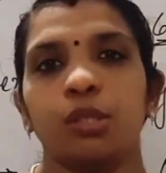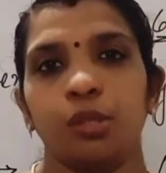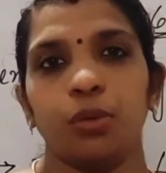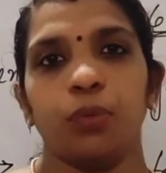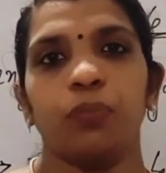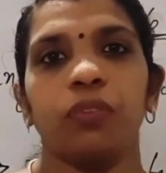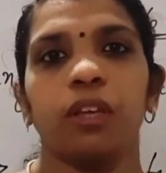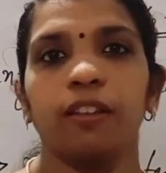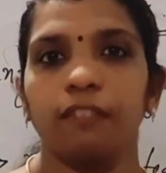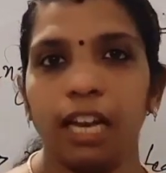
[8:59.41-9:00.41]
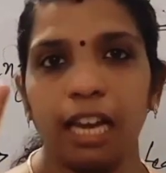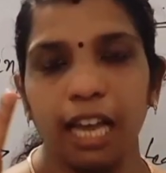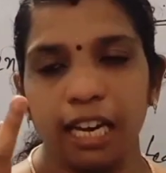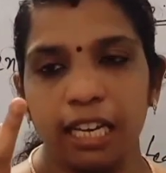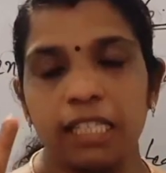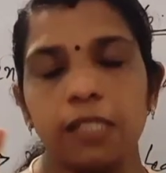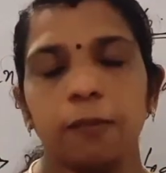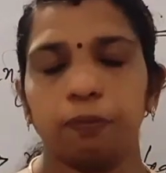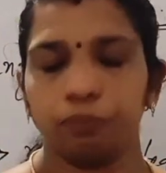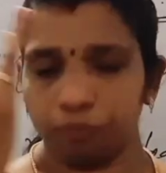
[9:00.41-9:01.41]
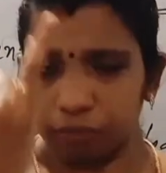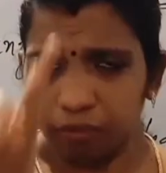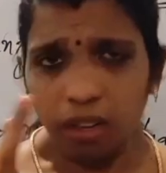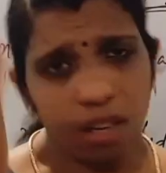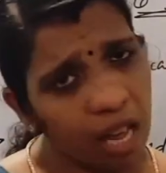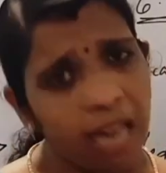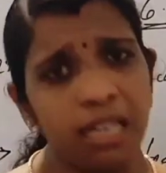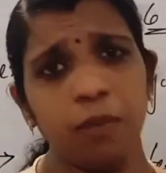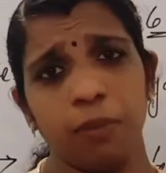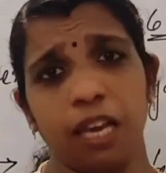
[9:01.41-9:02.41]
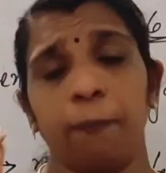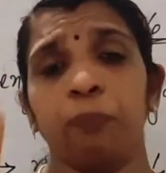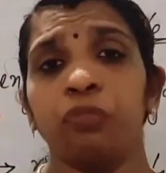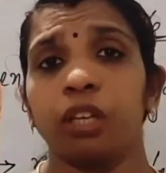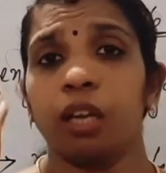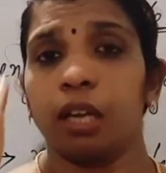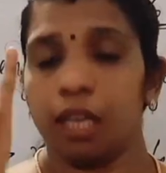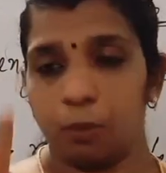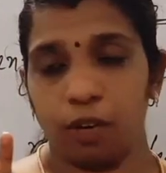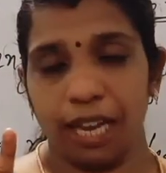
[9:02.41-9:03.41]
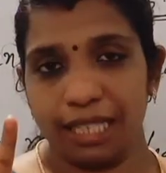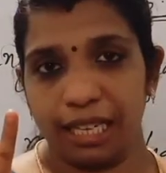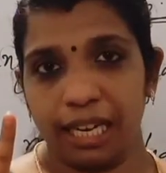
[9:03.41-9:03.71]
2. When there is anemia, hemolytic